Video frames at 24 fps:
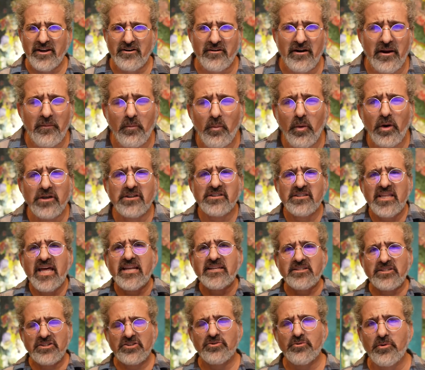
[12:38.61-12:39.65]
And what's that
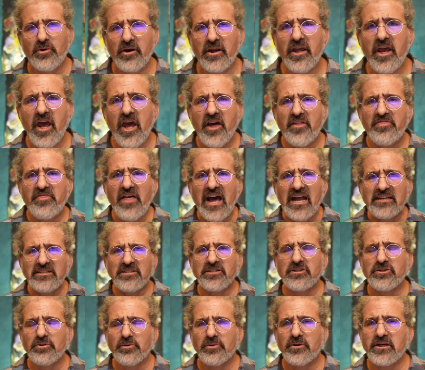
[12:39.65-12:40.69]
story? That
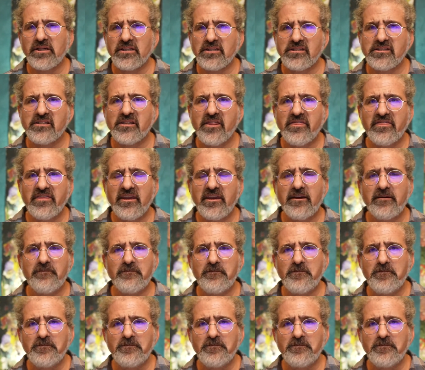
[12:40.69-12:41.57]
story is the theme.